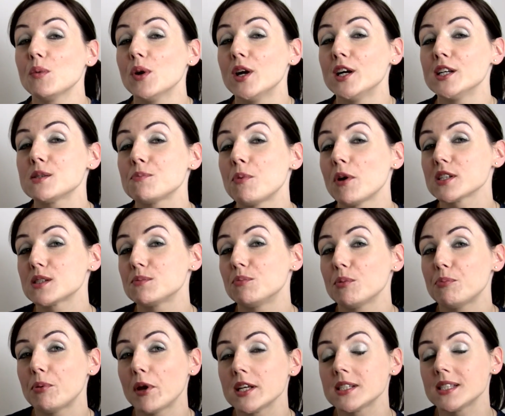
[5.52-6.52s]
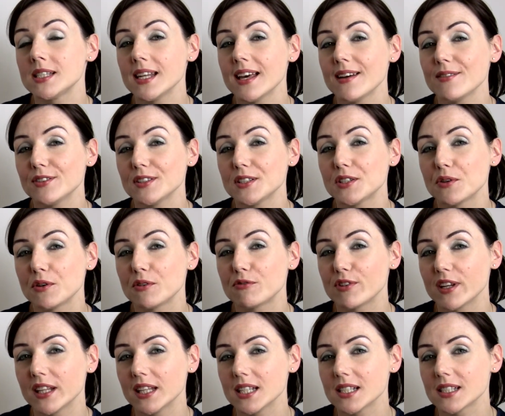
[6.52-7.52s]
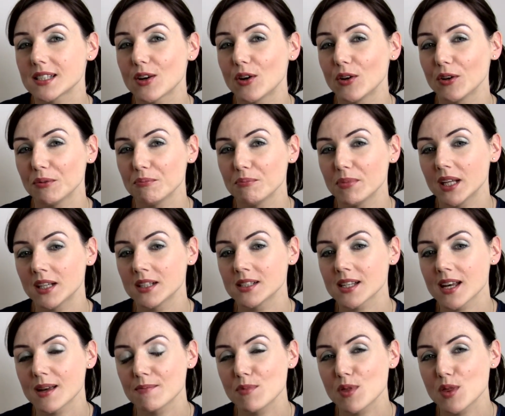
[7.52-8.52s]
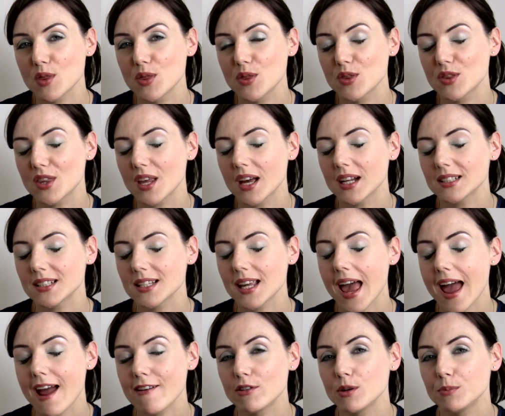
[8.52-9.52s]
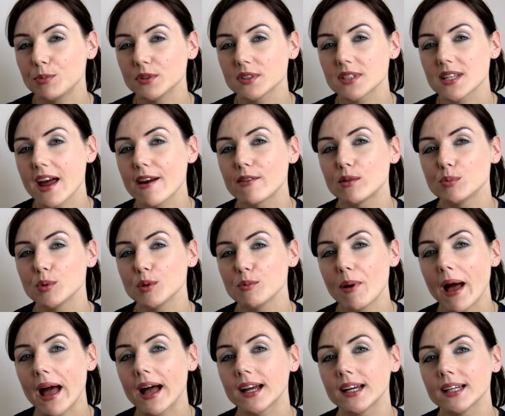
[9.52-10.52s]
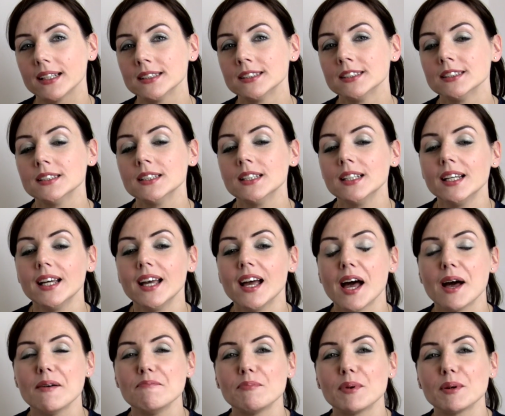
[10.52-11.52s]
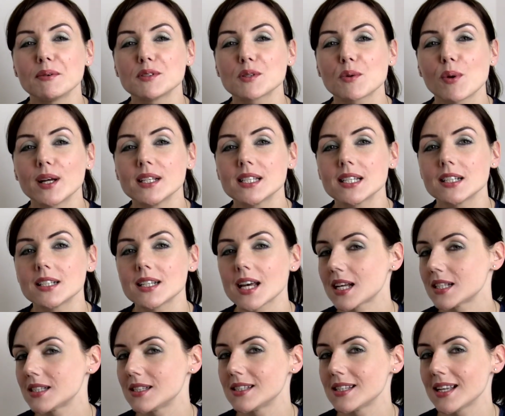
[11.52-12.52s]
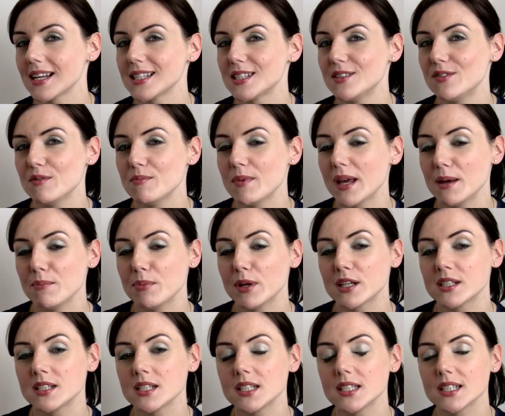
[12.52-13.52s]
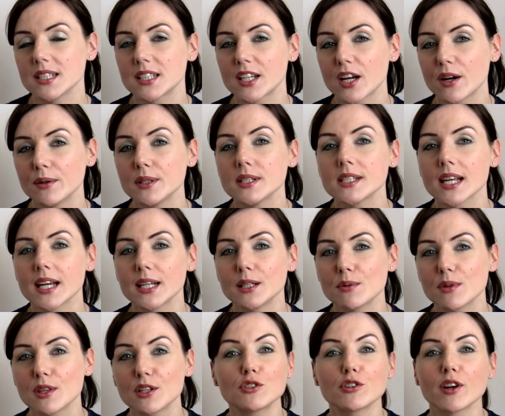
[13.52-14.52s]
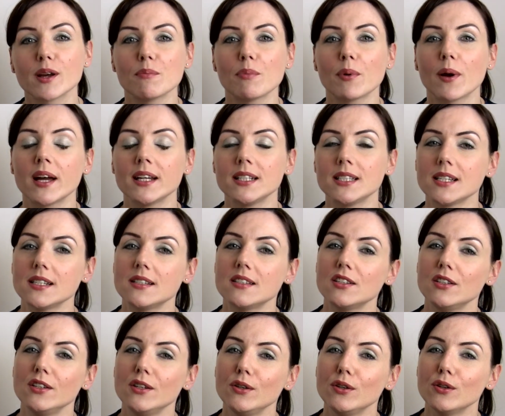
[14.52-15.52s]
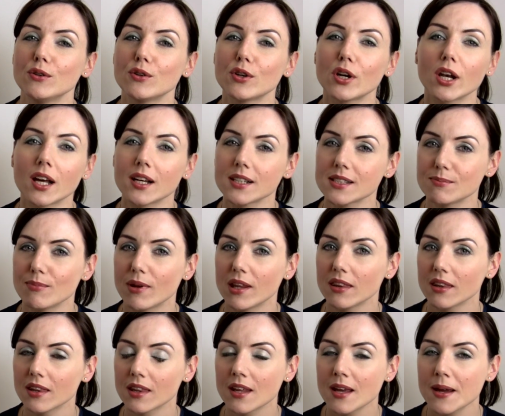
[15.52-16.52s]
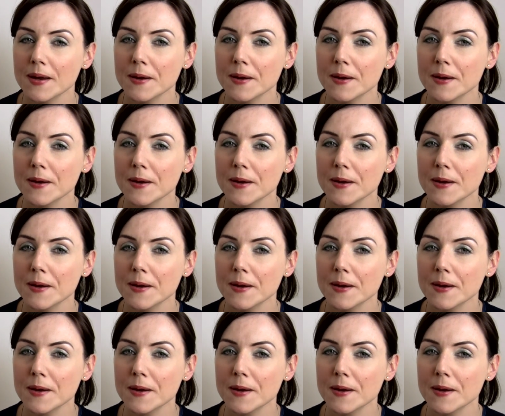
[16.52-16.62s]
worst possible person ever to have written this column because I'm a terrible, terrible packer. But it was quite a good exercise for me because it did coincide with the trip I did to New York last month,